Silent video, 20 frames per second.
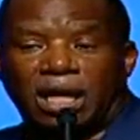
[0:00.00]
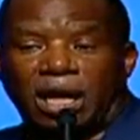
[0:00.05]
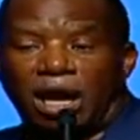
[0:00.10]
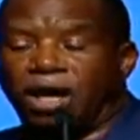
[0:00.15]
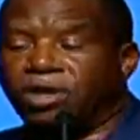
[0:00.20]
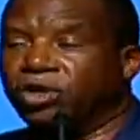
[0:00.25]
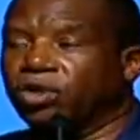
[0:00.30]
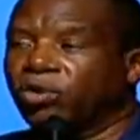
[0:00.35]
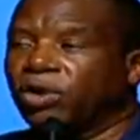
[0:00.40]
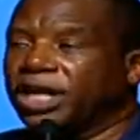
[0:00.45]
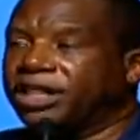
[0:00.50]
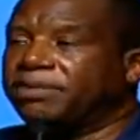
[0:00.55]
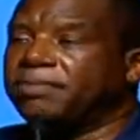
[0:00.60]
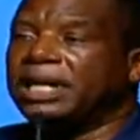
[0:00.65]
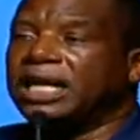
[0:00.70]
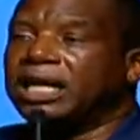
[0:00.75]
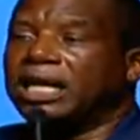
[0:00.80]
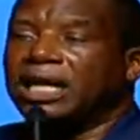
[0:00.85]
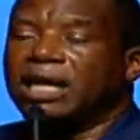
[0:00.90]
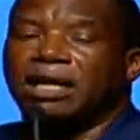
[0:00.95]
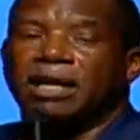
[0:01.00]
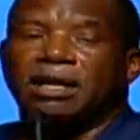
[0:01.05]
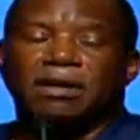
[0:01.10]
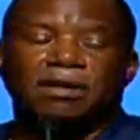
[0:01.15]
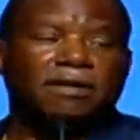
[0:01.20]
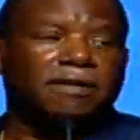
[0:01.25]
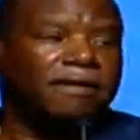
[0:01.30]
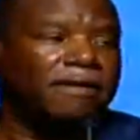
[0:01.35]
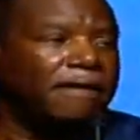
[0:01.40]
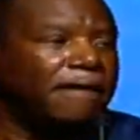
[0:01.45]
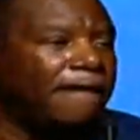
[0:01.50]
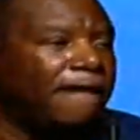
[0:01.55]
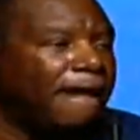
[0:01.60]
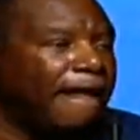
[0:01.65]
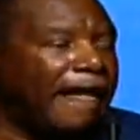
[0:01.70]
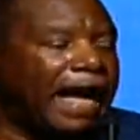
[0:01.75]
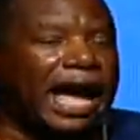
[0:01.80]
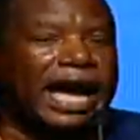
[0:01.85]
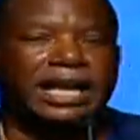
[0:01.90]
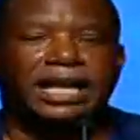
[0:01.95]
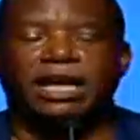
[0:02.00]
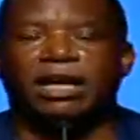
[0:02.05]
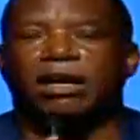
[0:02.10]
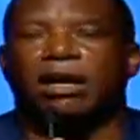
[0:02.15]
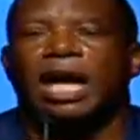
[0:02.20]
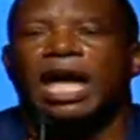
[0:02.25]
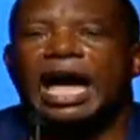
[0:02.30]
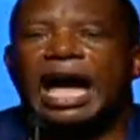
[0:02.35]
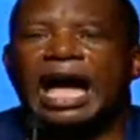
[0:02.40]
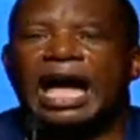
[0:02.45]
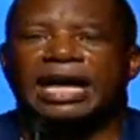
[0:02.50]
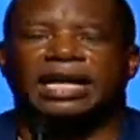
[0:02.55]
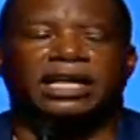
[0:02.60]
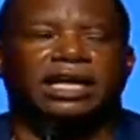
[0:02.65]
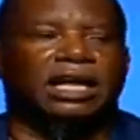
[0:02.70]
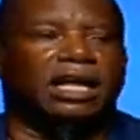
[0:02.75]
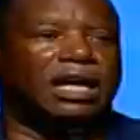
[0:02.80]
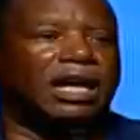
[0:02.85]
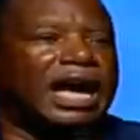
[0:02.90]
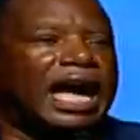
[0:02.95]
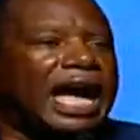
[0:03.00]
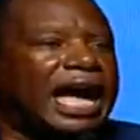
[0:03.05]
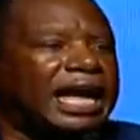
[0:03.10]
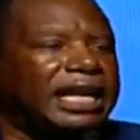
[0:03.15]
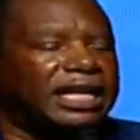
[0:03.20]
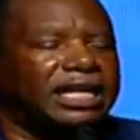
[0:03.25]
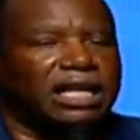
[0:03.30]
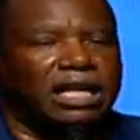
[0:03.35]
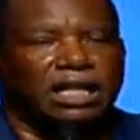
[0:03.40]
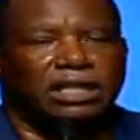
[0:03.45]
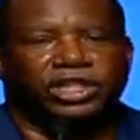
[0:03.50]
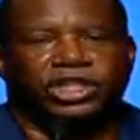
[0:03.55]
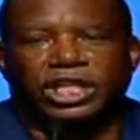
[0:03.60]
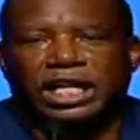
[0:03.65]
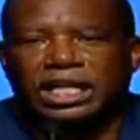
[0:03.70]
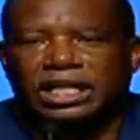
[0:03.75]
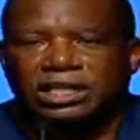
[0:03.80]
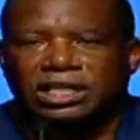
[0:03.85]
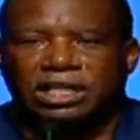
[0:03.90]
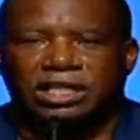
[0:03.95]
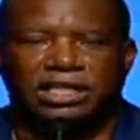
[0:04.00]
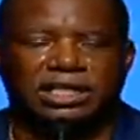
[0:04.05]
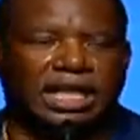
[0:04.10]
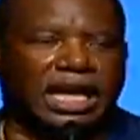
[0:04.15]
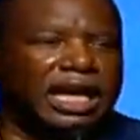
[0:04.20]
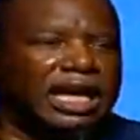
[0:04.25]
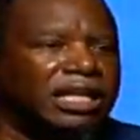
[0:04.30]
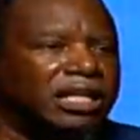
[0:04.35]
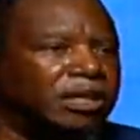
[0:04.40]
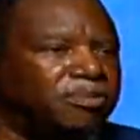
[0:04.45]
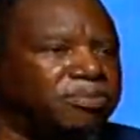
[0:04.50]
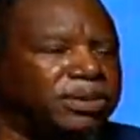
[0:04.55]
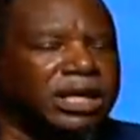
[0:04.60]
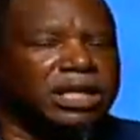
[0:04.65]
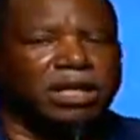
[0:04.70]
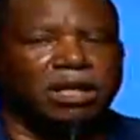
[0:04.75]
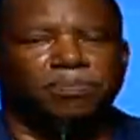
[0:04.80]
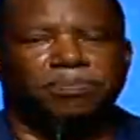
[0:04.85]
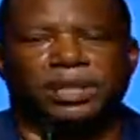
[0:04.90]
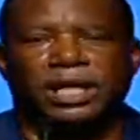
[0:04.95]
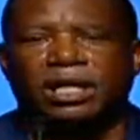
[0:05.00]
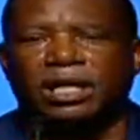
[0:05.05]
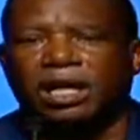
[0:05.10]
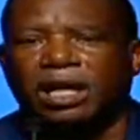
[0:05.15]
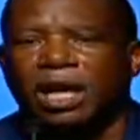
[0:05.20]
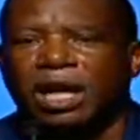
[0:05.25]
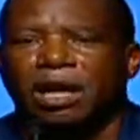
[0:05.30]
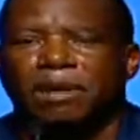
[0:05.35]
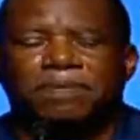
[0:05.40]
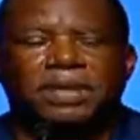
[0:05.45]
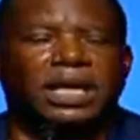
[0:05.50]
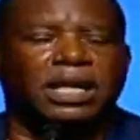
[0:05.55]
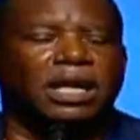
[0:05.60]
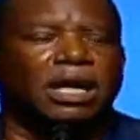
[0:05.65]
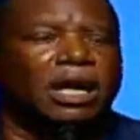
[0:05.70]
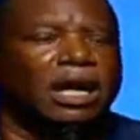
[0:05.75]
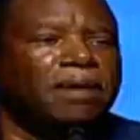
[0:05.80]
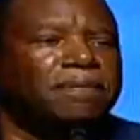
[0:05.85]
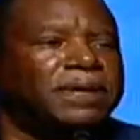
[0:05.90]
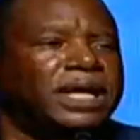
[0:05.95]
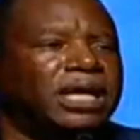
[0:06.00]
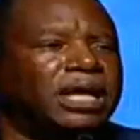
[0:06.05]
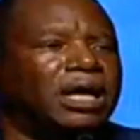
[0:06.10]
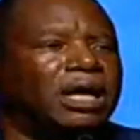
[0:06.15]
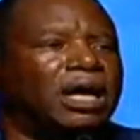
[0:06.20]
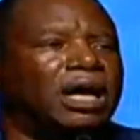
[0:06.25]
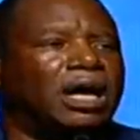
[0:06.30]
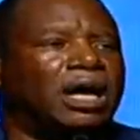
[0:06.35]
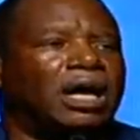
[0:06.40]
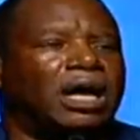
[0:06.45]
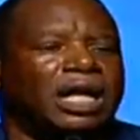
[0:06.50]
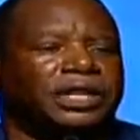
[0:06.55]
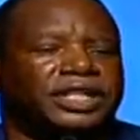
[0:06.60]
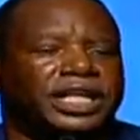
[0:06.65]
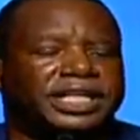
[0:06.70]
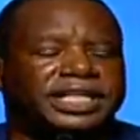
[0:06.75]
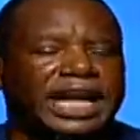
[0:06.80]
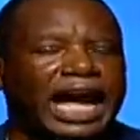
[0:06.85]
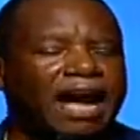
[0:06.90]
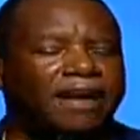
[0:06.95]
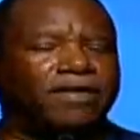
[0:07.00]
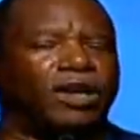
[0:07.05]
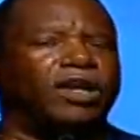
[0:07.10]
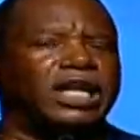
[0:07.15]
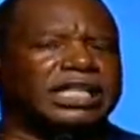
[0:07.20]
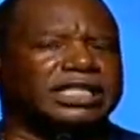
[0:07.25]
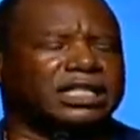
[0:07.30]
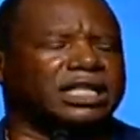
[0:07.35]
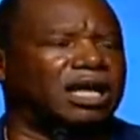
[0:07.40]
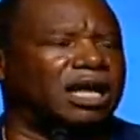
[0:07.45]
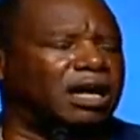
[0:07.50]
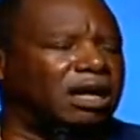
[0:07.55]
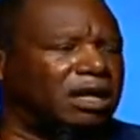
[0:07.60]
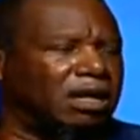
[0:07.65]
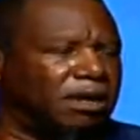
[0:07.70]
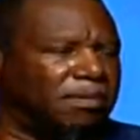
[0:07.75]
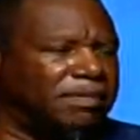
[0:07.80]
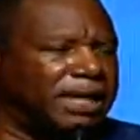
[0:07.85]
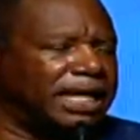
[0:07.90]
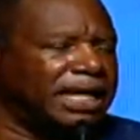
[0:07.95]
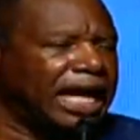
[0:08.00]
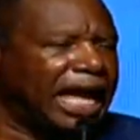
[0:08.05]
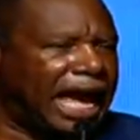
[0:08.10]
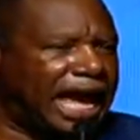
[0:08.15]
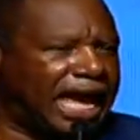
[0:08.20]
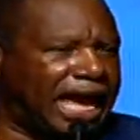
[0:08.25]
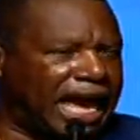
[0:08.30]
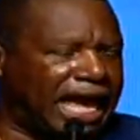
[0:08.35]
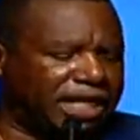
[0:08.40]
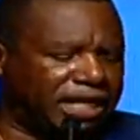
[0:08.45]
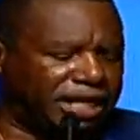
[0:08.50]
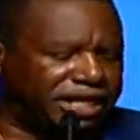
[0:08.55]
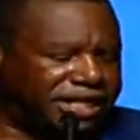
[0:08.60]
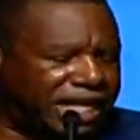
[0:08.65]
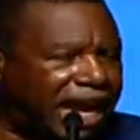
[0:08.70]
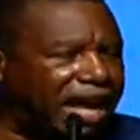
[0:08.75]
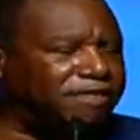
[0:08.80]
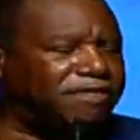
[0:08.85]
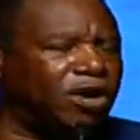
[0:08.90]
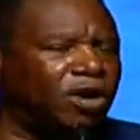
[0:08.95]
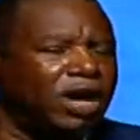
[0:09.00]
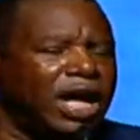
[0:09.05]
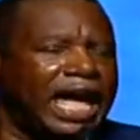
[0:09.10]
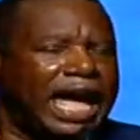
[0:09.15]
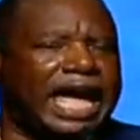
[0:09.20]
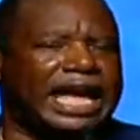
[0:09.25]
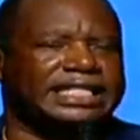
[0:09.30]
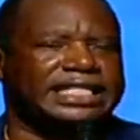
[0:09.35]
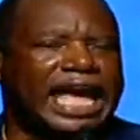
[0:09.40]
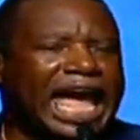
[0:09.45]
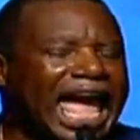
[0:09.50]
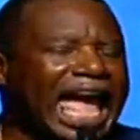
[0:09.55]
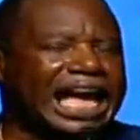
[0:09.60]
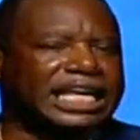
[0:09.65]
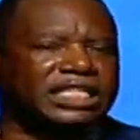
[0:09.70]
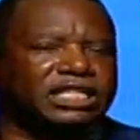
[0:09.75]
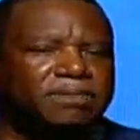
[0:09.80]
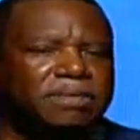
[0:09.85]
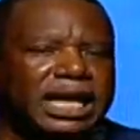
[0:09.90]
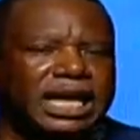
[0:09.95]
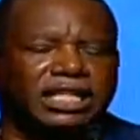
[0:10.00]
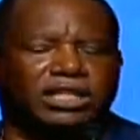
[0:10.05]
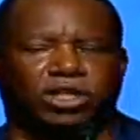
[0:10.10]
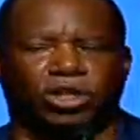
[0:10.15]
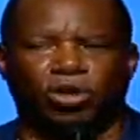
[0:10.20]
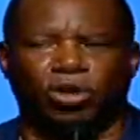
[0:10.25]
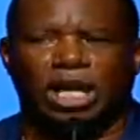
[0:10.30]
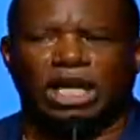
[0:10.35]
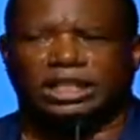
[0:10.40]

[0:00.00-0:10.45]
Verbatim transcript: Are you with me here? I hear, I hear, I hear Jesus saying to Peter, Peter, Peter, Peter, uh, the devil has come and, and, and the devil has asked me to